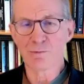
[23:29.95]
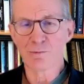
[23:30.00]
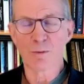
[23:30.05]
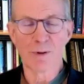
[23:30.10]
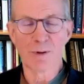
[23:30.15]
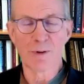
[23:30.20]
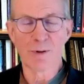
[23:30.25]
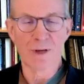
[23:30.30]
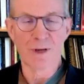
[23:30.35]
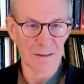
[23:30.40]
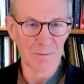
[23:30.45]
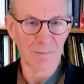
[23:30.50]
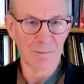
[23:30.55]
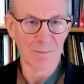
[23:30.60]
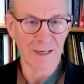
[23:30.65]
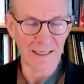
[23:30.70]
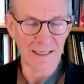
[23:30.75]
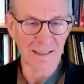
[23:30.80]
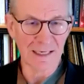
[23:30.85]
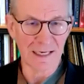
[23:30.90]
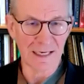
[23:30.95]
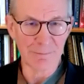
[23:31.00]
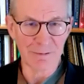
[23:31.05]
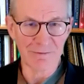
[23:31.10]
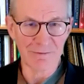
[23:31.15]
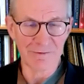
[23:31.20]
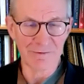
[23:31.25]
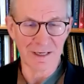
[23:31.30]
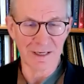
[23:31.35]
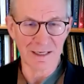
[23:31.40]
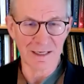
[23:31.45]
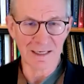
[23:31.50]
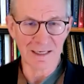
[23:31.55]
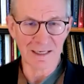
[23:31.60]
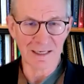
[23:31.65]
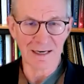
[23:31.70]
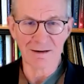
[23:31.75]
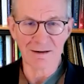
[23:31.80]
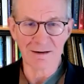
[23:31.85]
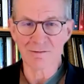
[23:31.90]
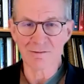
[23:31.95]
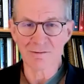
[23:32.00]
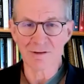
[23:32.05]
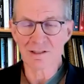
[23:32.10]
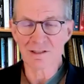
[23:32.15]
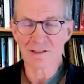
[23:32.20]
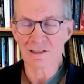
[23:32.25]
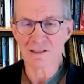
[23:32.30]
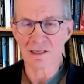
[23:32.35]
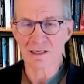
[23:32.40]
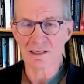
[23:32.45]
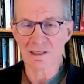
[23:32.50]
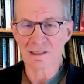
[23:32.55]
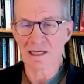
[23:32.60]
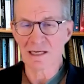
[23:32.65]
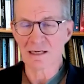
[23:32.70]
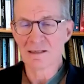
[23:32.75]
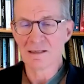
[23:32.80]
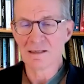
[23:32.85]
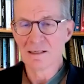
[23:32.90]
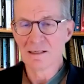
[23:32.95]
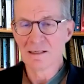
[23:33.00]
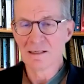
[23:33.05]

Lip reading: more plug and play type of characteristics than it did